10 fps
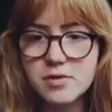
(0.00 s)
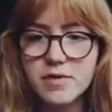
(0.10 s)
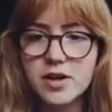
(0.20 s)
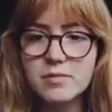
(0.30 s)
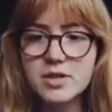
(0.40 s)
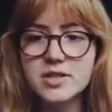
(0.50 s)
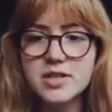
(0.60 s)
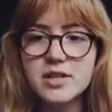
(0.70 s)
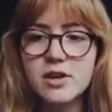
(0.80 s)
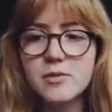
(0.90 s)
and vitamin
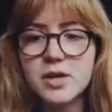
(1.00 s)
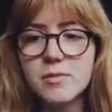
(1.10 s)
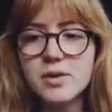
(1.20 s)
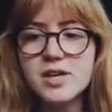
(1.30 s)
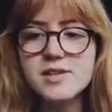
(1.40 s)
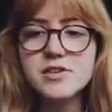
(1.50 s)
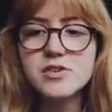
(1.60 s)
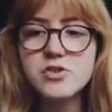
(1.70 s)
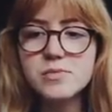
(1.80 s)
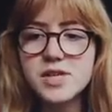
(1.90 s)
D are becoming easier
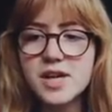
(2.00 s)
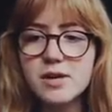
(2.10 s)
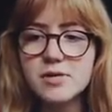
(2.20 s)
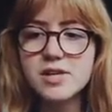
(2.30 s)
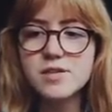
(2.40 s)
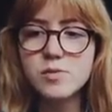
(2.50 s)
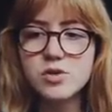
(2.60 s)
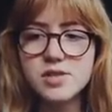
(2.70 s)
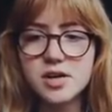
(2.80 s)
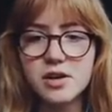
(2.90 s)
to obtain because
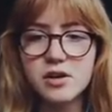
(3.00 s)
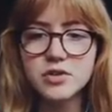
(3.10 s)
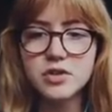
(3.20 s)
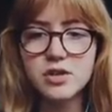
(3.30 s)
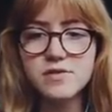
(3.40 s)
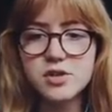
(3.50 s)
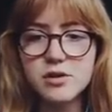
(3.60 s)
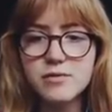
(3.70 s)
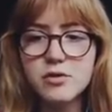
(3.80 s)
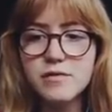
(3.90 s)
most dairy alternatives
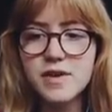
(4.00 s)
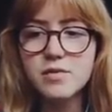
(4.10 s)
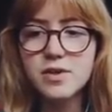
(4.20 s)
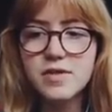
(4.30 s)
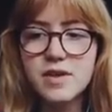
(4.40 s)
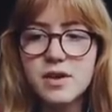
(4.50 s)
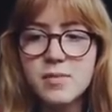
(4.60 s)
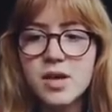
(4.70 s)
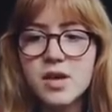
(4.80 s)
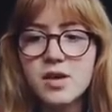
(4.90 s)
are fortified with
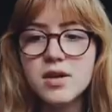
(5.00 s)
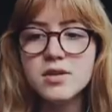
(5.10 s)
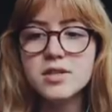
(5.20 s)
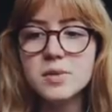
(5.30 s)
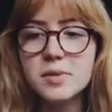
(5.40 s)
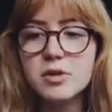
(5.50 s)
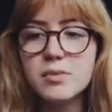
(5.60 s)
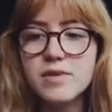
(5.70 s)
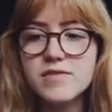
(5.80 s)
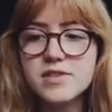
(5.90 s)
them. Typical
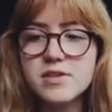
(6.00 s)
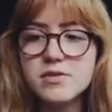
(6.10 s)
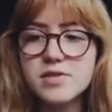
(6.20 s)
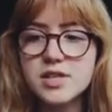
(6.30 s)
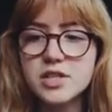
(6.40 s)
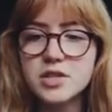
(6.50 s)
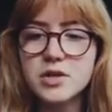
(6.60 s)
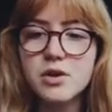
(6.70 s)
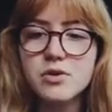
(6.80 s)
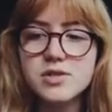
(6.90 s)
breakfast cereals like
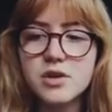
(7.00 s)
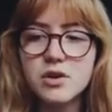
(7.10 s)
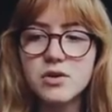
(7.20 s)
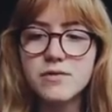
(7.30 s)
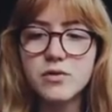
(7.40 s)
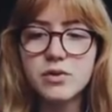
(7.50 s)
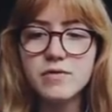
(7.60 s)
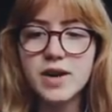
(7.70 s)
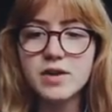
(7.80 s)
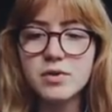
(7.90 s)
Cheerios are
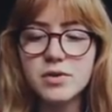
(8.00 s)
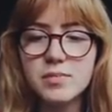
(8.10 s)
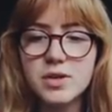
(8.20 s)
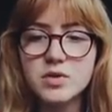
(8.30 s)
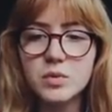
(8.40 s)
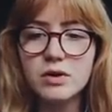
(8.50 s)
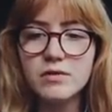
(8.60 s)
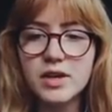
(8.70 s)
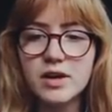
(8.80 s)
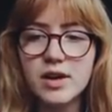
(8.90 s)
fortified with
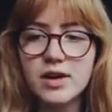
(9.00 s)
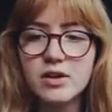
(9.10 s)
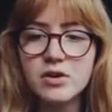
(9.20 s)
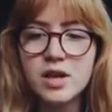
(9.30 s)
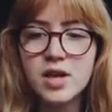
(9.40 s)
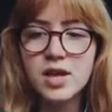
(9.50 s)
B12 and iron.